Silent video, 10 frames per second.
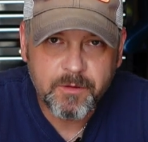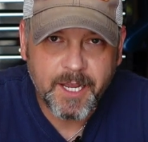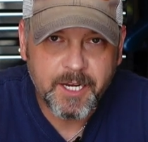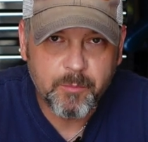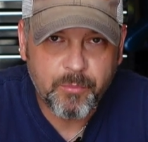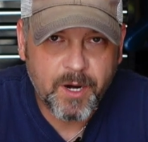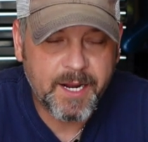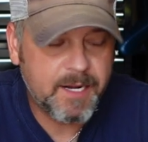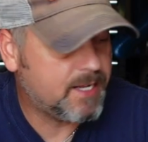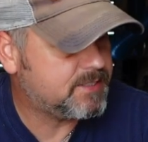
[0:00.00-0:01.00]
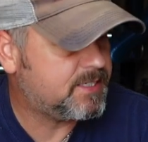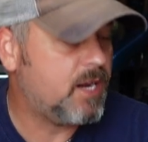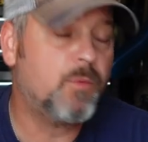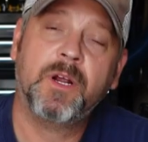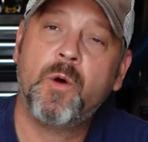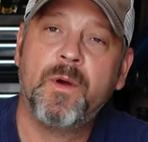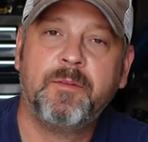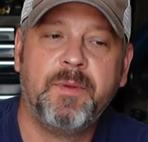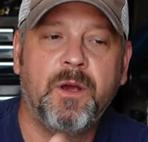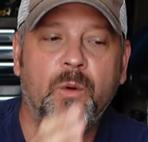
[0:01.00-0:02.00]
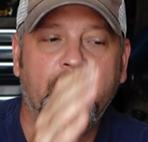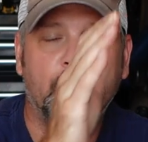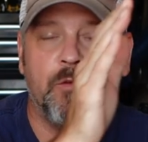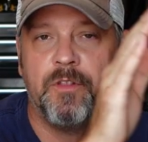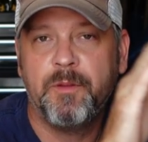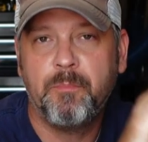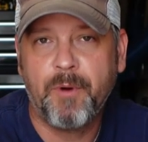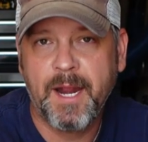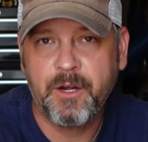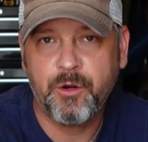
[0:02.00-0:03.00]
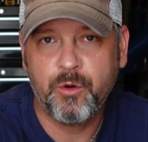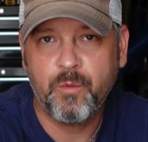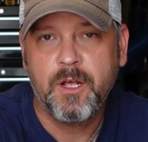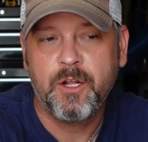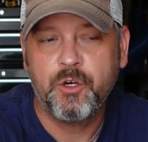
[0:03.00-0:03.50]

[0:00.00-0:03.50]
I am Brian, and today we're going to be going over the brand new,